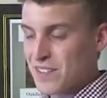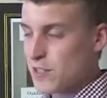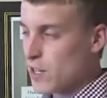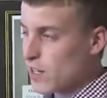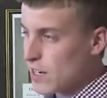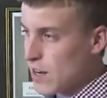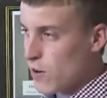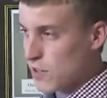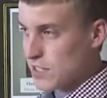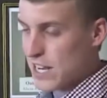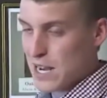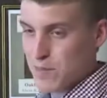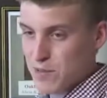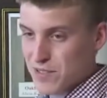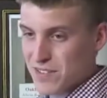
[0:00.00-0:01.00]
Doesn't always
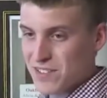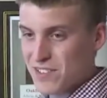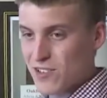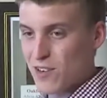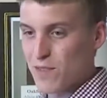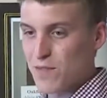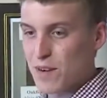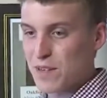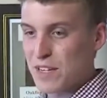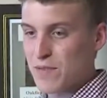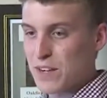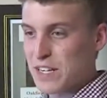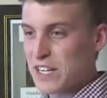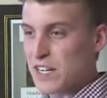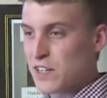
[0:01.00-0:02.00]
happen. So if I
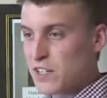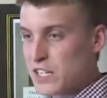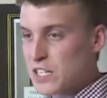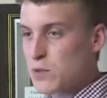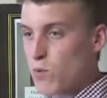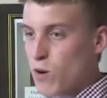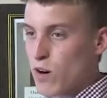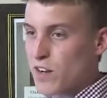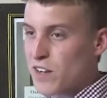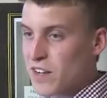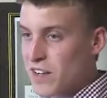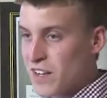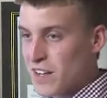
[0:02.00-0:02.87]
can get at least 1,